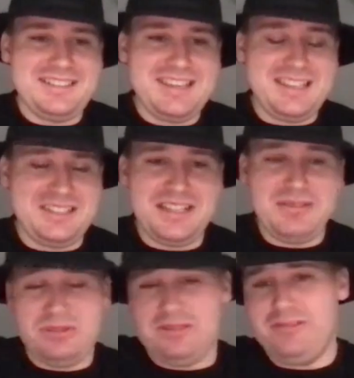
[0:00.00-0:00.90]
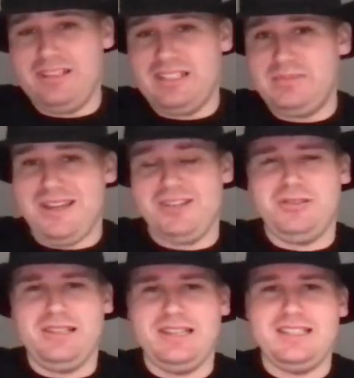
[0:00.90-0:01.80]
Yeah, so that was really
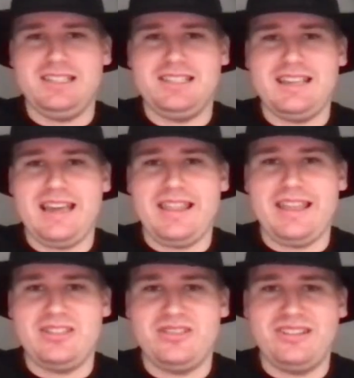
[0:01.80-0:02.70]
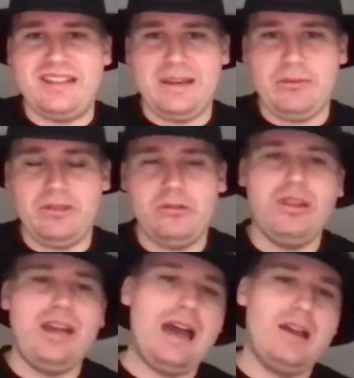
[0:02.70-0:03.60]
special, and to see how that turned out with all
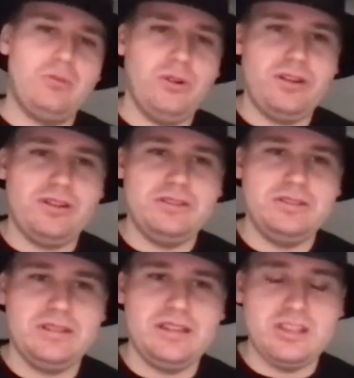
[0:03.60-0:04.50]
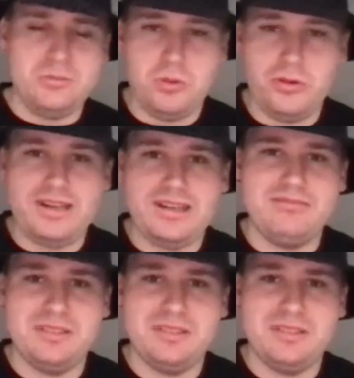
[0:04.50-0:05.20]
the hard work that you put in,